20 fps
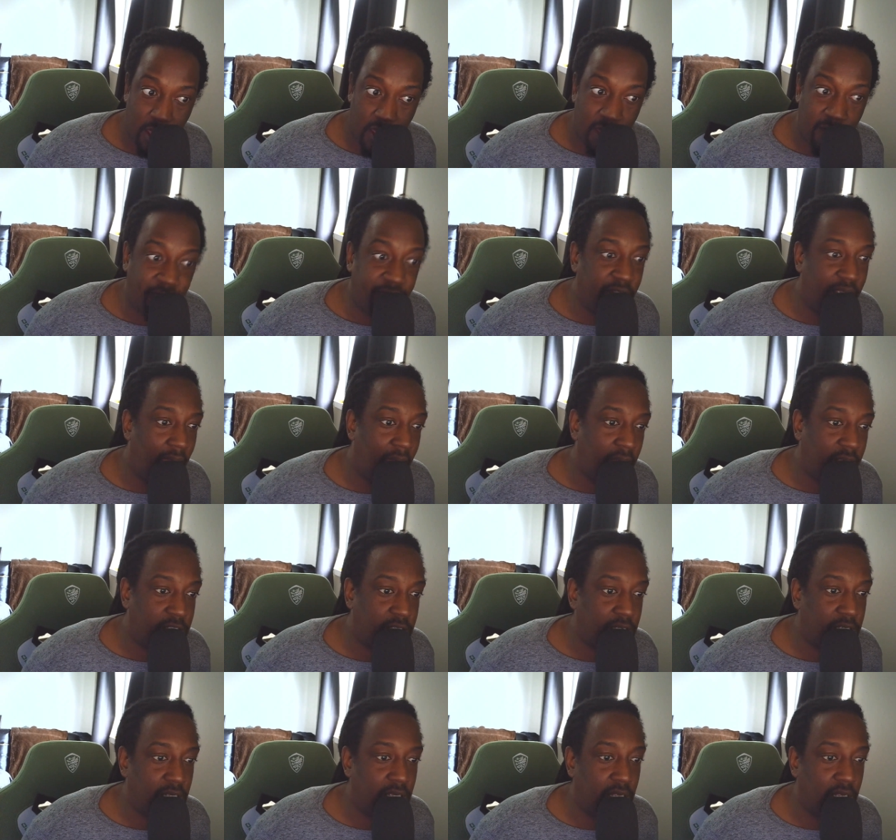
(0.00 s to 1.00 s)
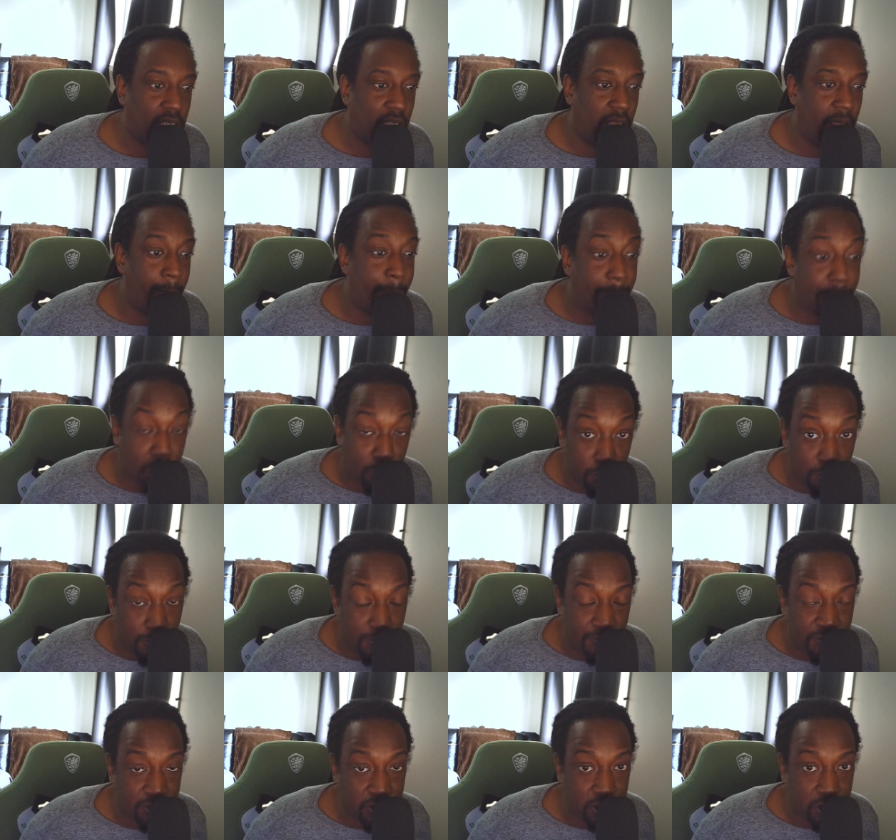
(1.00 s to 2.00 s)
if he actually
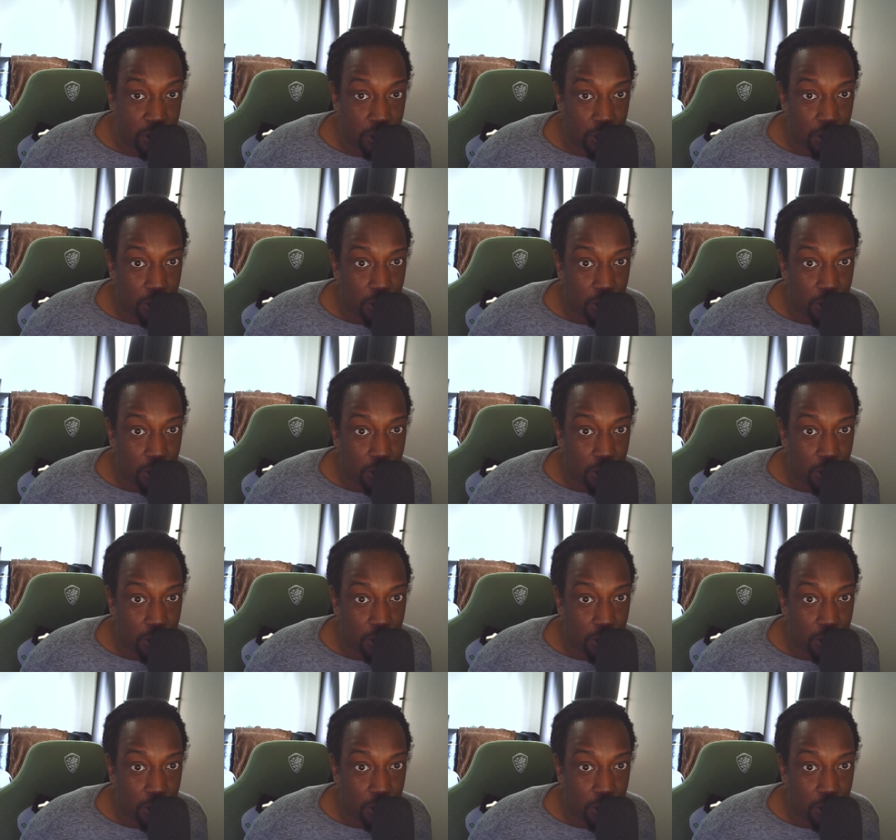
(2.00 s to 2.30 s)
improves